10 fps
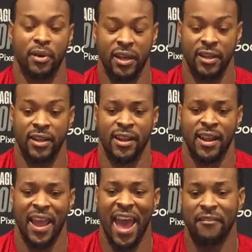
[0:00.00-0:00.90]
But
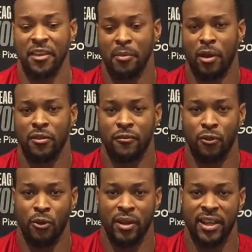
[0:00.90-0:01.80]
having him on the
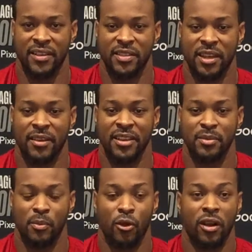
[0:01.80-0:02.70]
floor, it gives
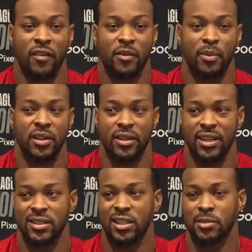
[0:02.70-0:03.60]
me more
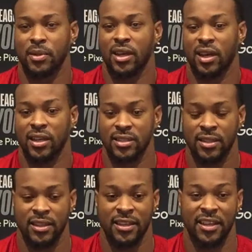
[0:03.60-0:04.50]
comfortability just because,
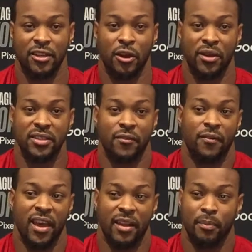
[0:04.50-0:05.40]
you know, he's a
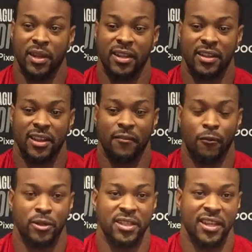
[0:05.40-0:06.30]
vet, been in the league
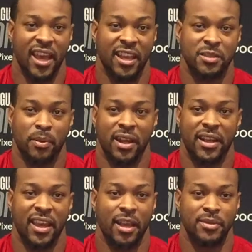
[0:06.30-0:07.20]
14 games, played
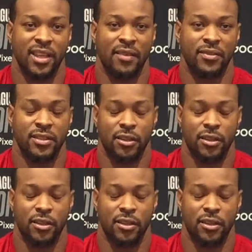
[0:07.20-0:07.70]
in game seven.